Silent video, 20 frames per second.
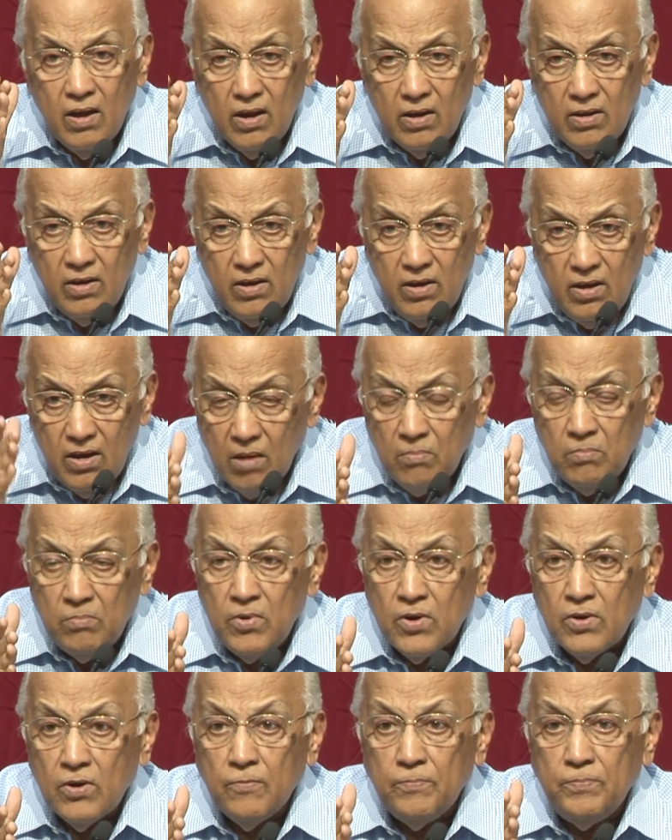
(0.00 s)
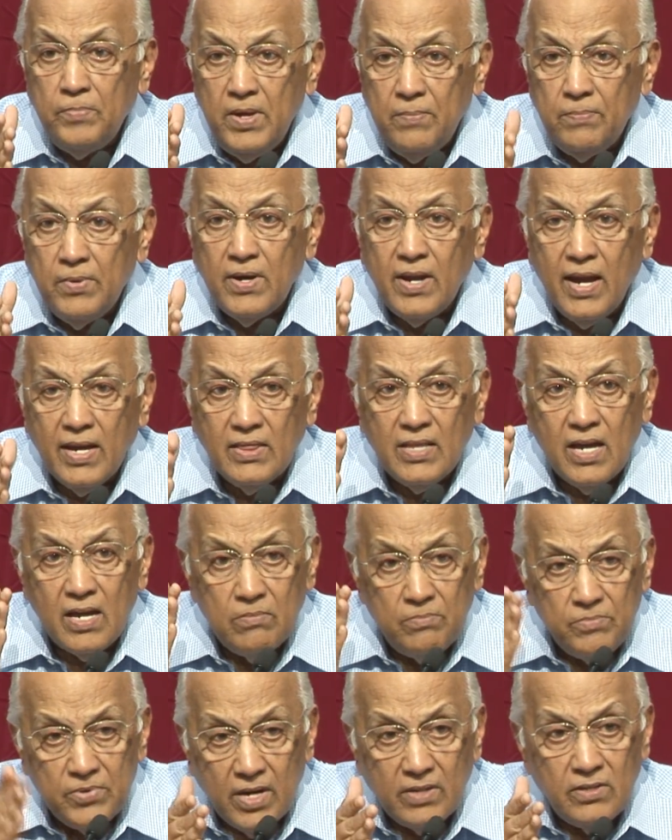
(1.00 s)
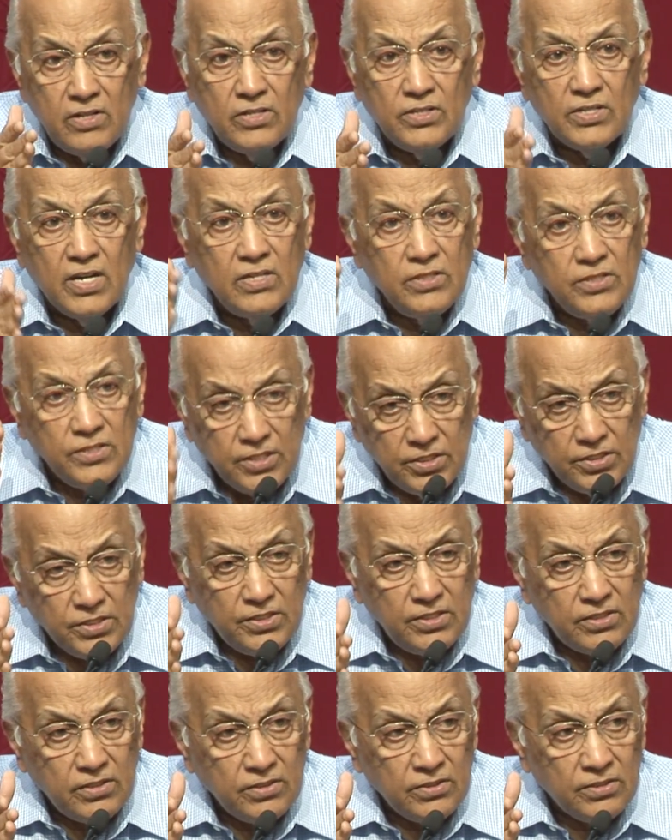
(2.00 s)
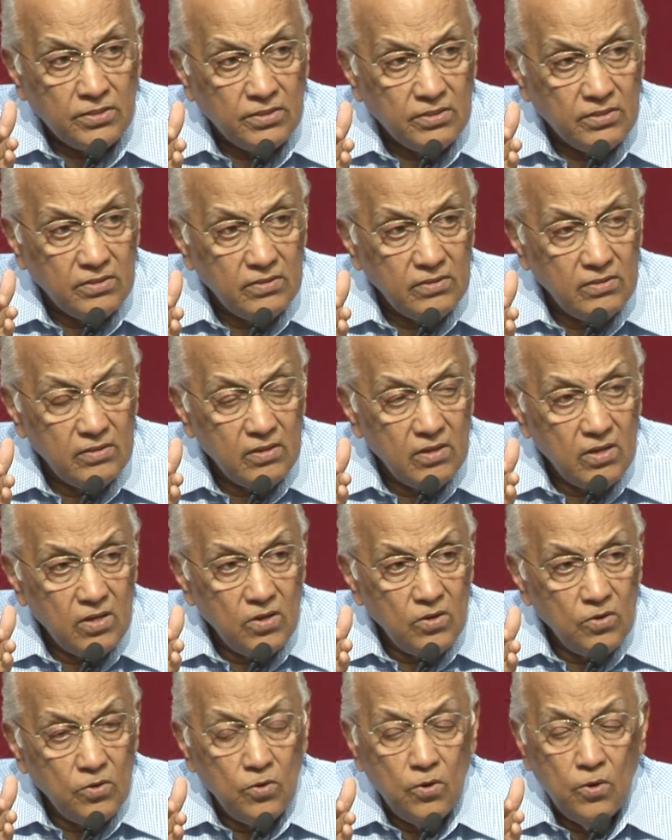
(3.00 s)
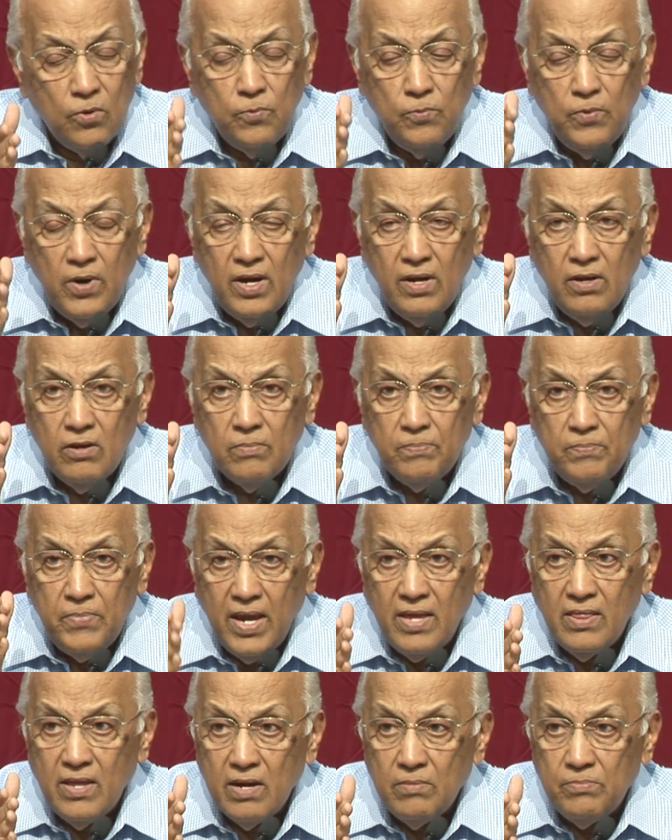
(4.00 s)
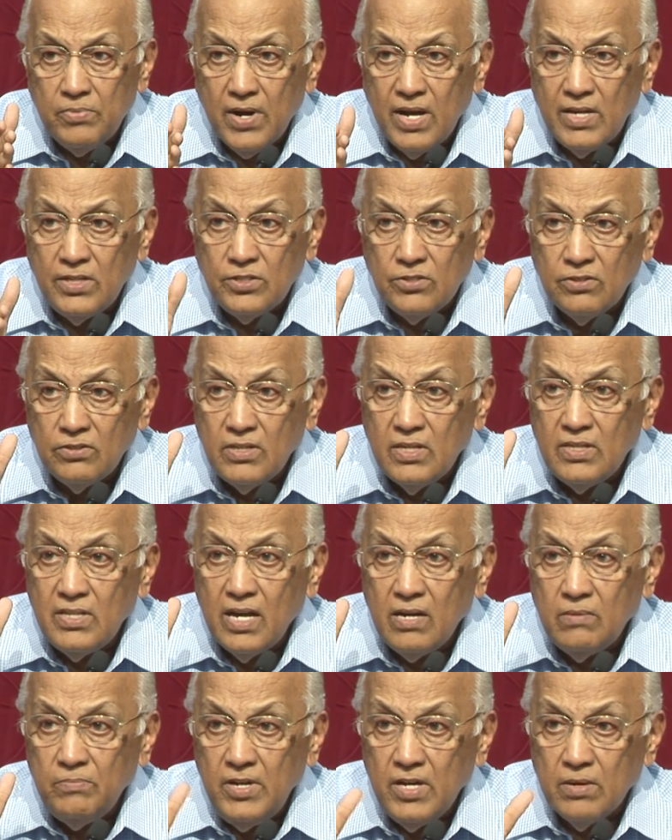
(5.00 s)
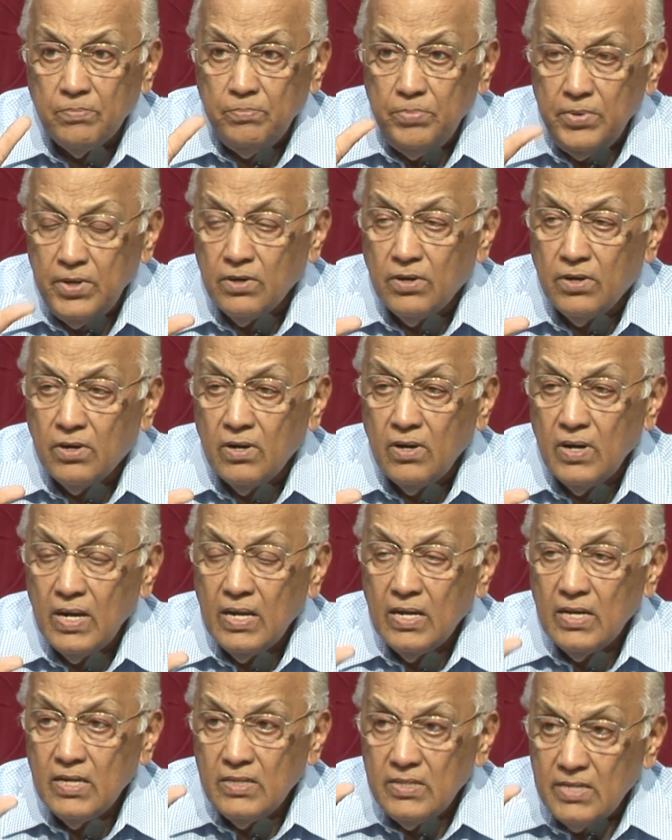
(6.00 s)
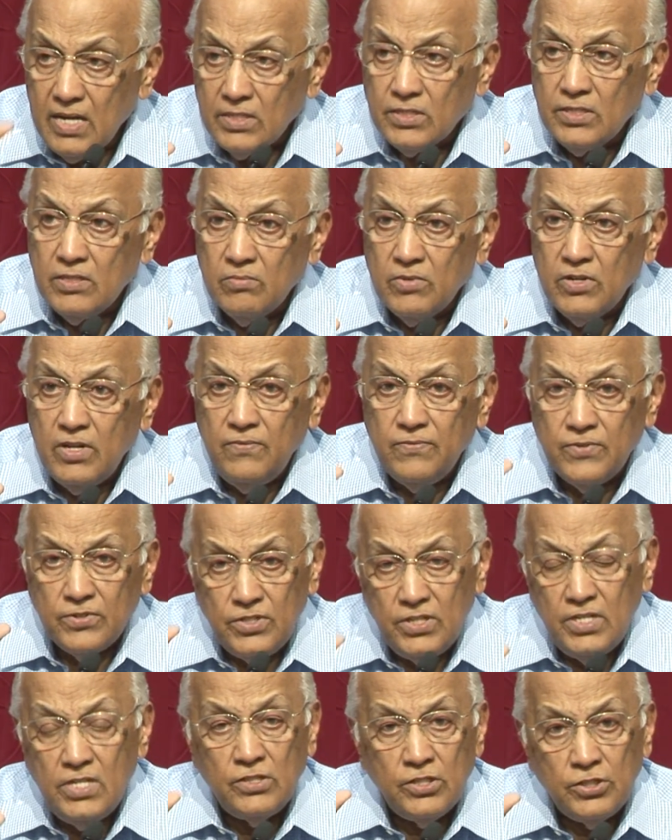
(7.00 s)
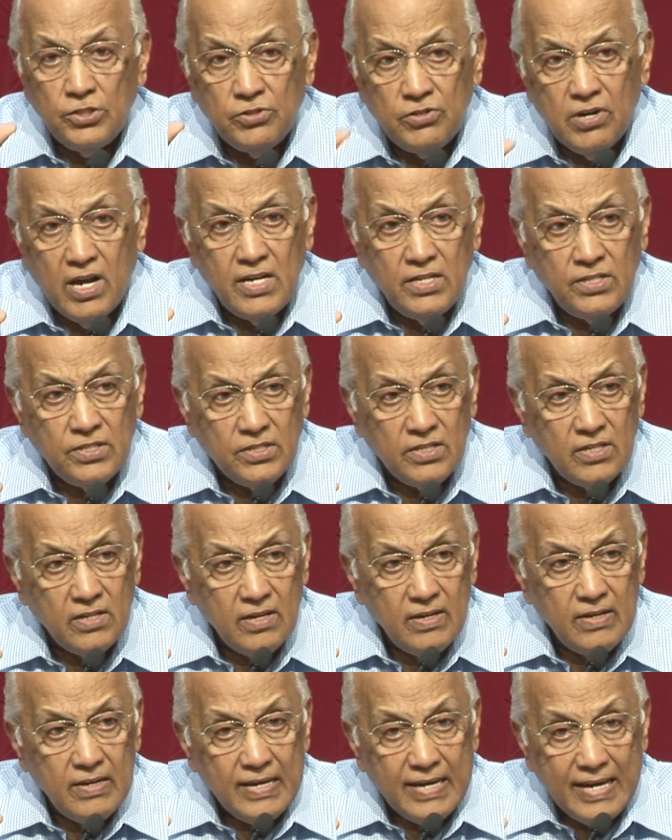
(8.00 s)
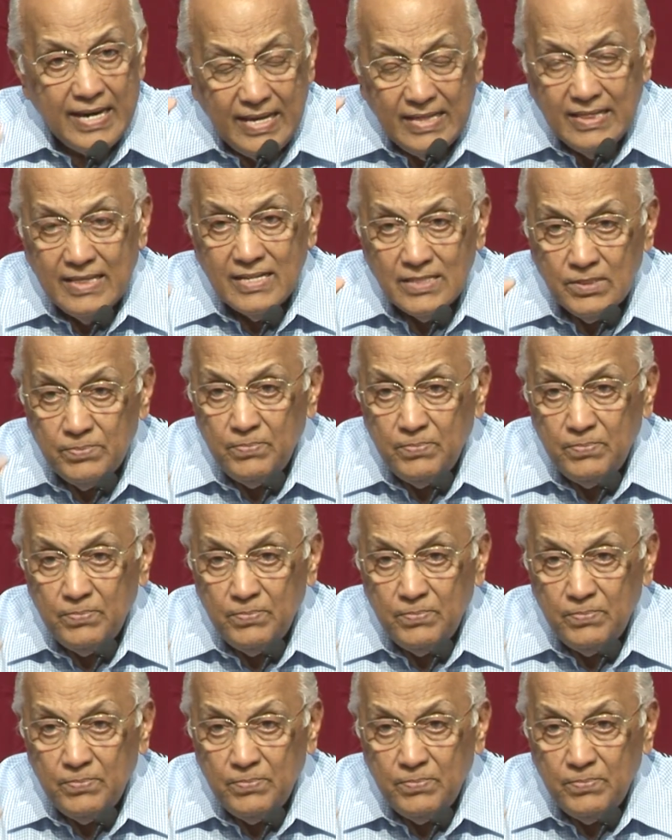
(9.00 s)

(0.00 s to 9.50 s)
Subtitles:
number of people like that, brothers and sisters, who are willing to pay that price so that there'll be a pure testimony for Jesus Christ in this